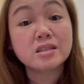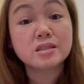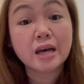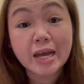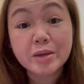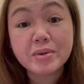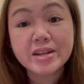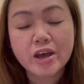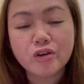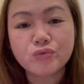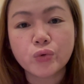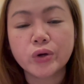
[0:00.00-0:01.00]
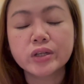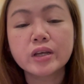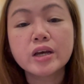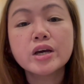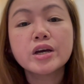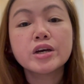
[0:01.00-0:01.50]
time and effort
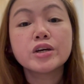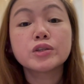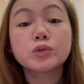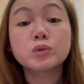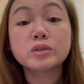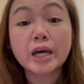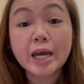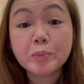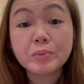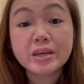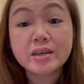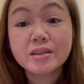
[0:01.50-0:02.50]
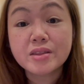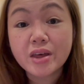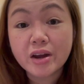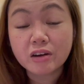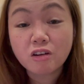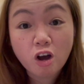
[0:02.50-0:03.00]
to type in
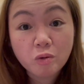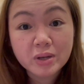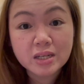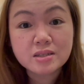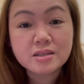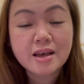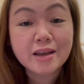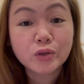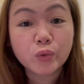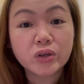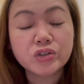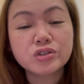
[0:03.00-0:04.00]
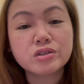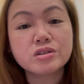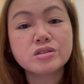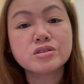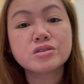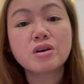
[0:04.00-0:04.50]
their comments and
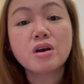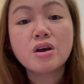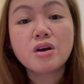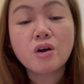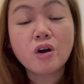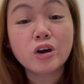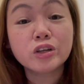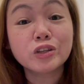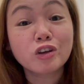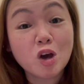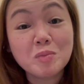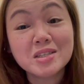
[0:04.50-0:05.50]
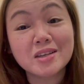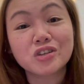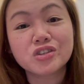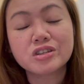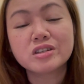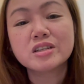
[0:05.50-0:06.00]
questions on the comment
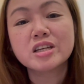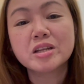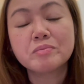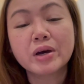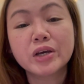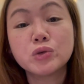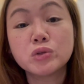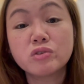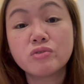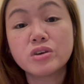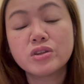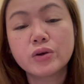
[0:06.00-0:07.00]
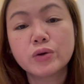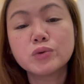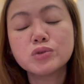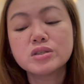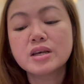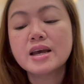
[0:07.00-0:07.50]
section in my YouTube
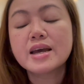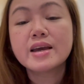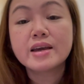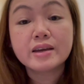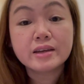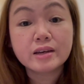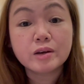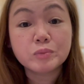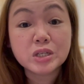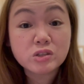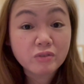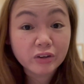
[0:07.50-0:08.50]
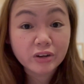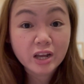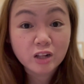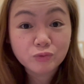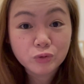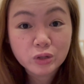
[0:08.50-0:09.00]
videos. It's very
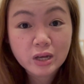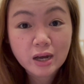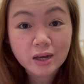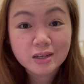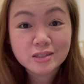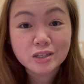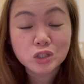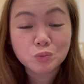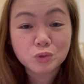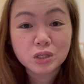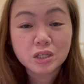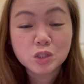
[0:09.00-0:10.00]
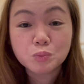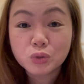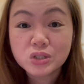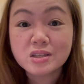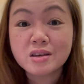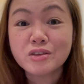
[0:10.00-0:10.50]
helpful, guys. It's
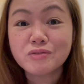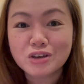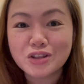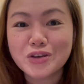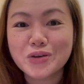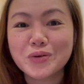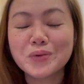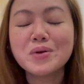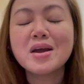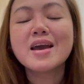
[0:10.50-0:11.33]
boosting the video.